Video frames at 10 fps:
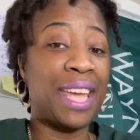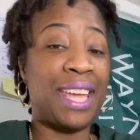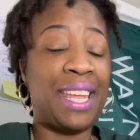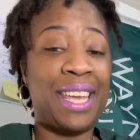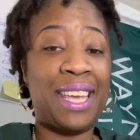
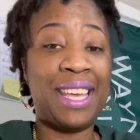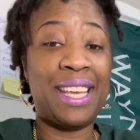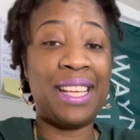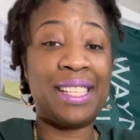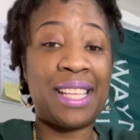It
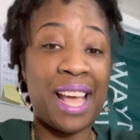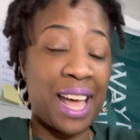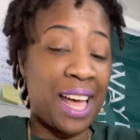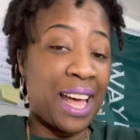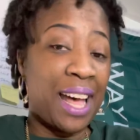is
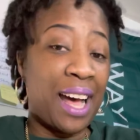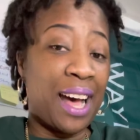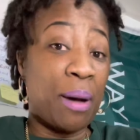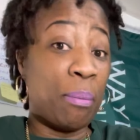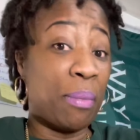
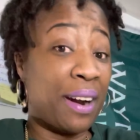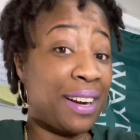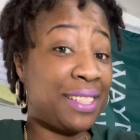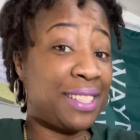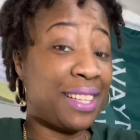
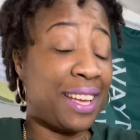March,